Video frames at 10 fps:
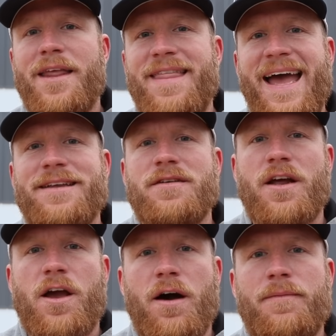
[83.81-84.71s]
and that is
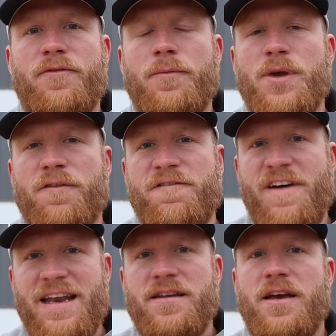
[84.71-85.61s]
gonna come from your
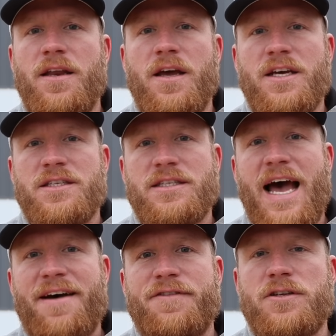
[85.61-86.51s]
vented
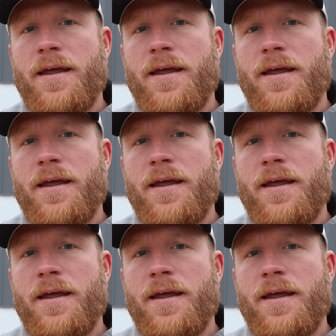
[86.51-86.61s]
soffit.